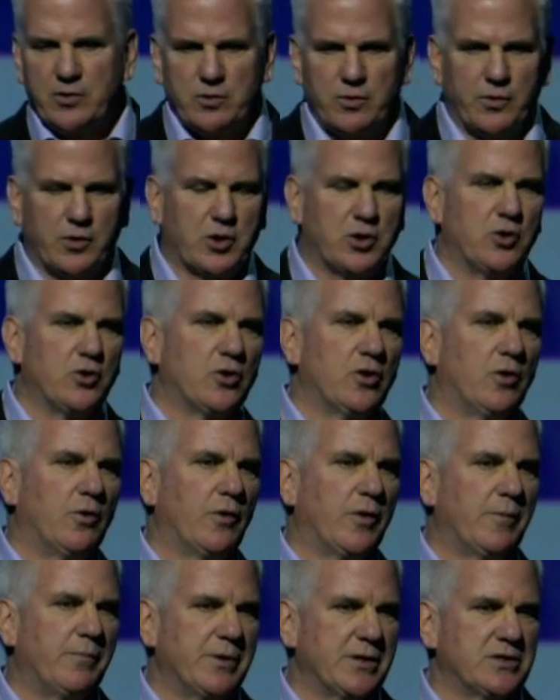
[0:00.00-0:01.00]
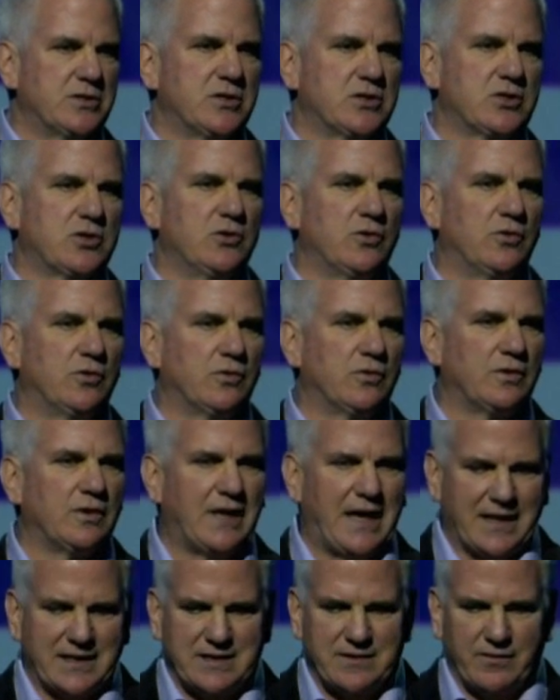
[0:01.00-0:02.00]
they're doing with Google, with the business school,
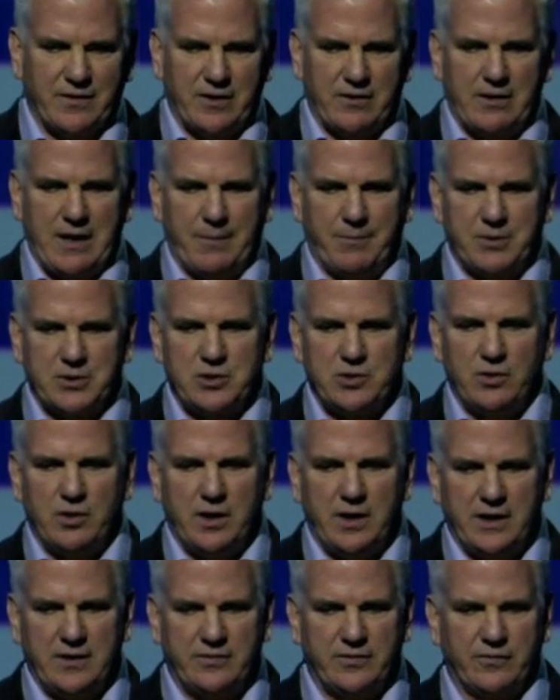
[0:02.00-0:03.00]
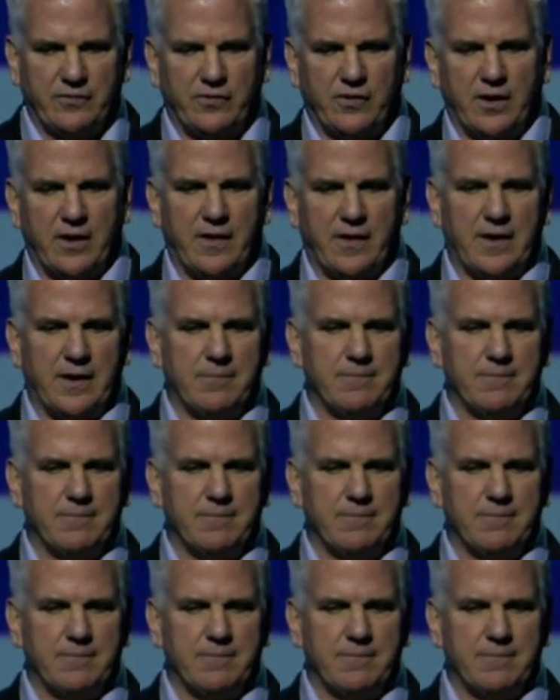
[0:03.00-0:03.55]
lots of other opportunities in front of